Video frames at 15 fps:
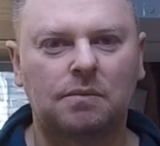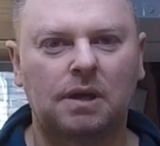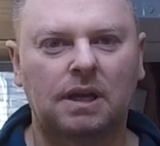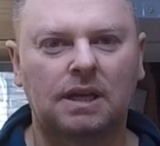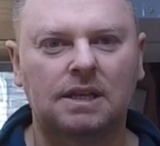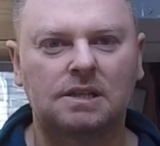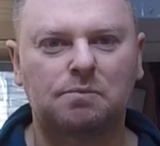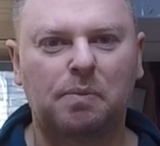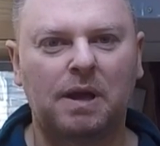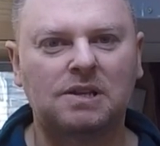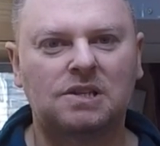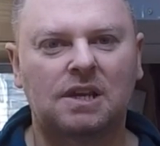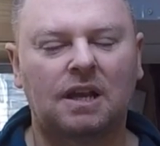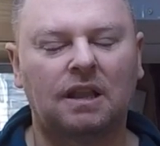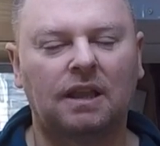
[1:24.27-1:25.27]
is
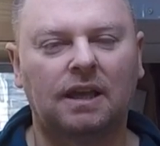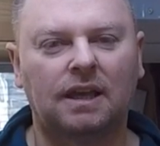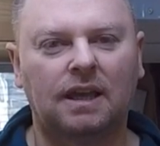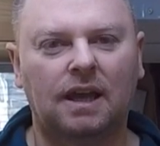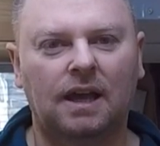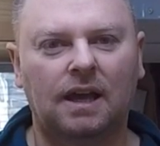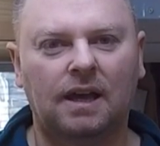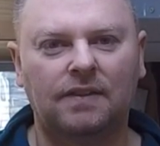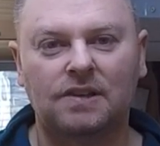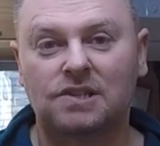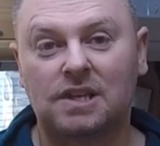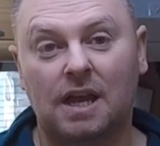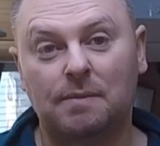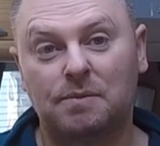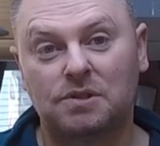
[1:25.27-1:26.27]
basically uh, the
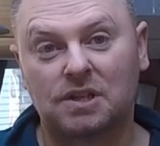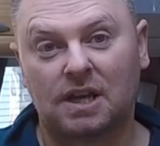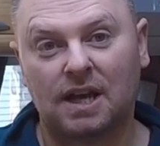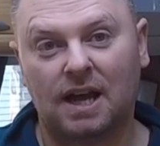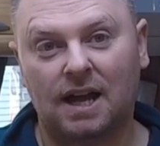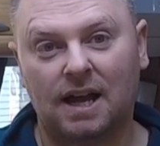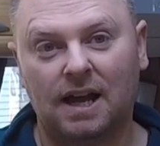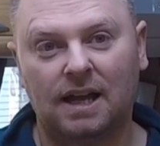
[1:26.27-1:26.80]
same as a car.